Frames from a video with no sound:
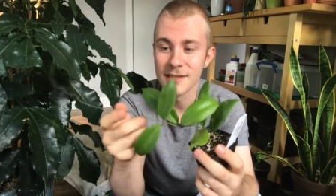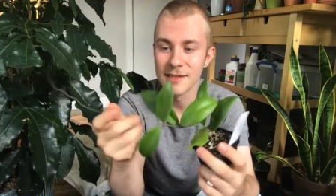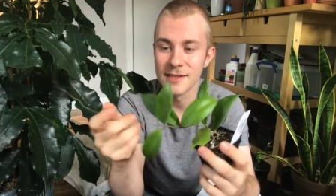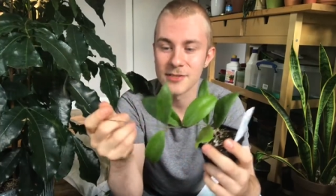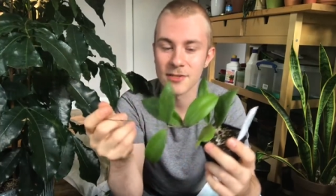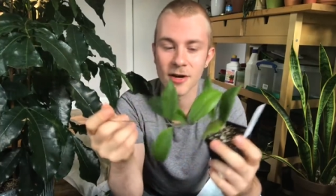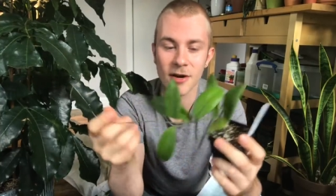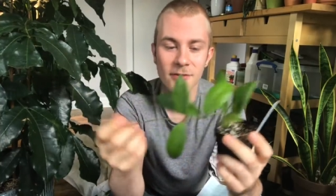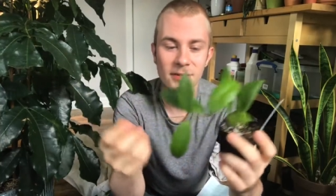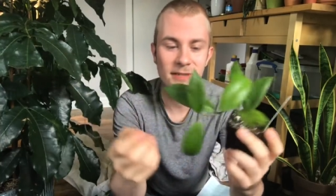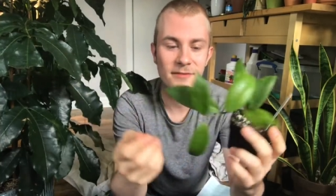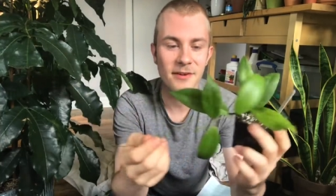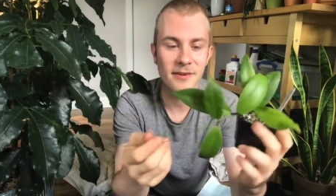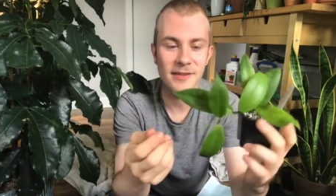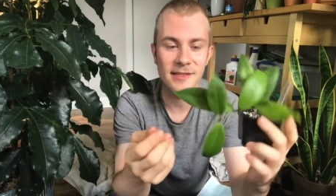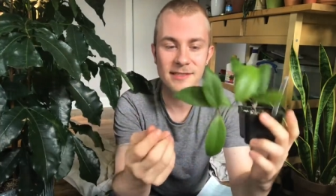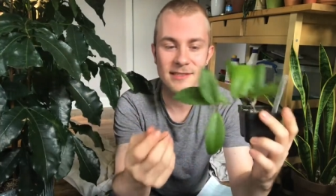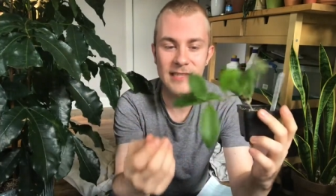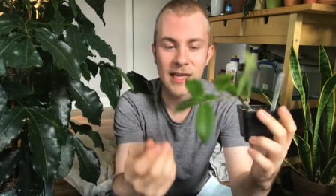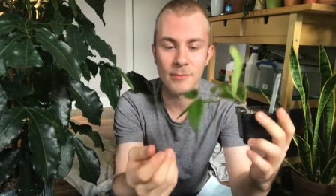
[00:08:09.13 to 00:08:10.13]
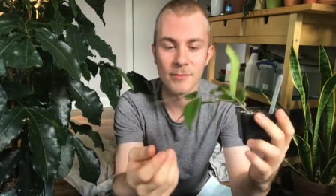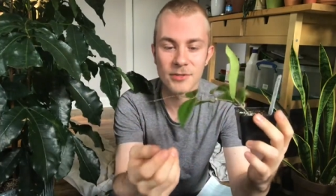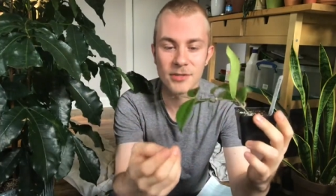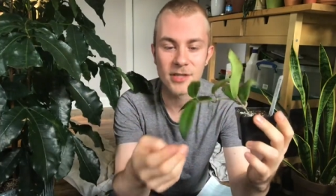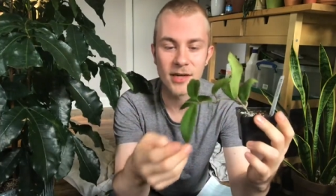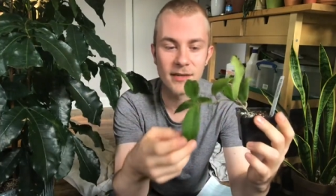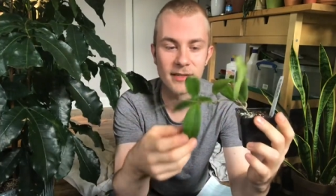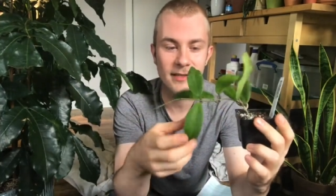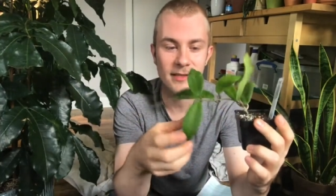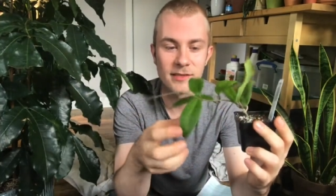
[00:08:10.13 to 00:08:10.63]
These are already very
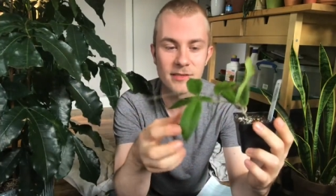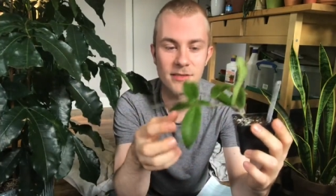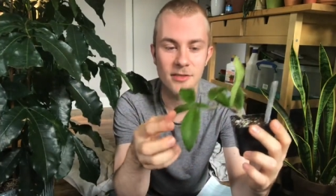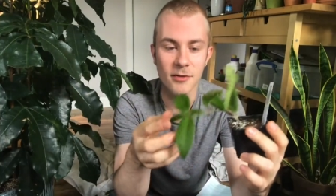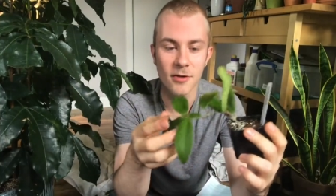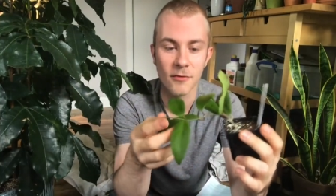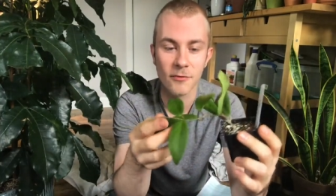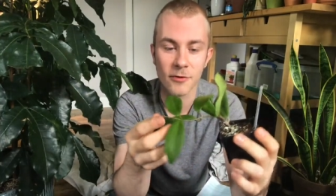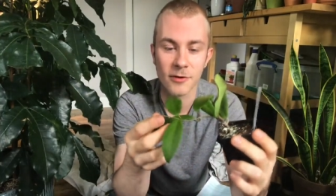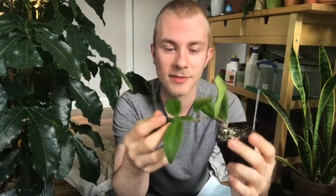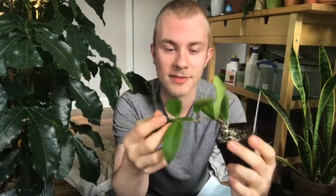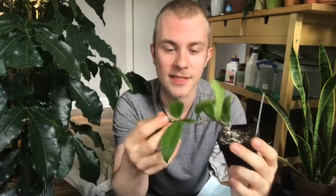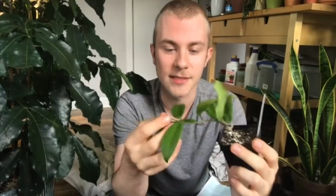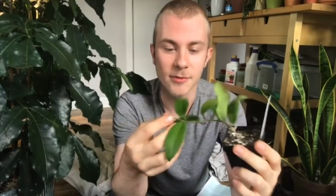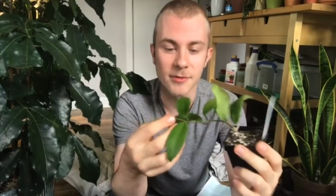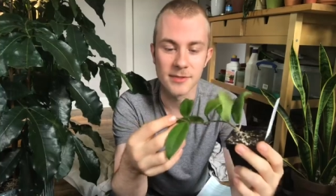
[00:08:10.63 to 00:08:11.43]
established cuttings, so of course I